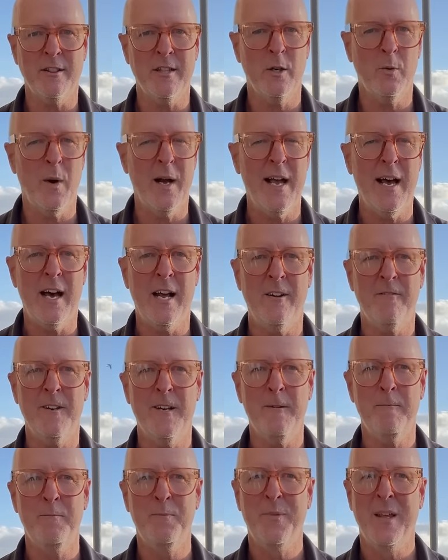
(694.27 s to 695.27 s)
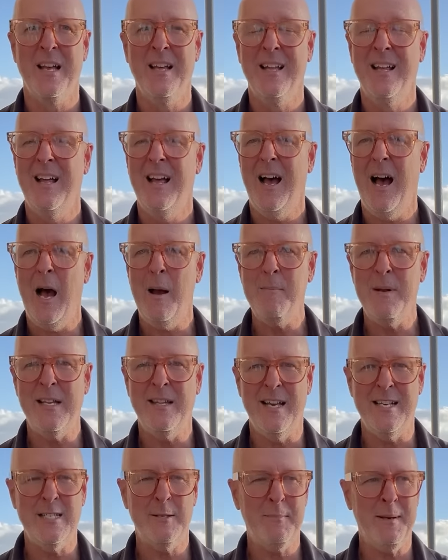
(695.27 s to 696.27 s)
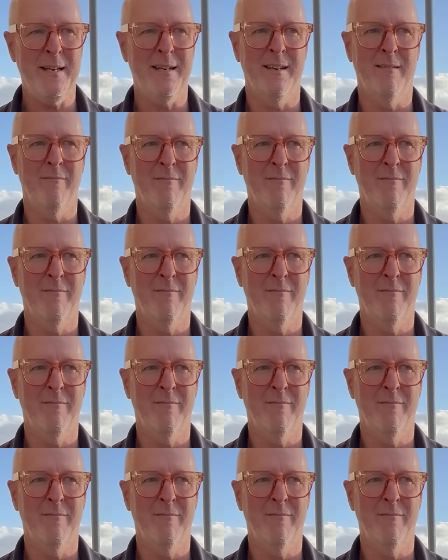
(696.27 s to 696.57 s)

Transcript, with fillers: their way out of it. I mean, they spend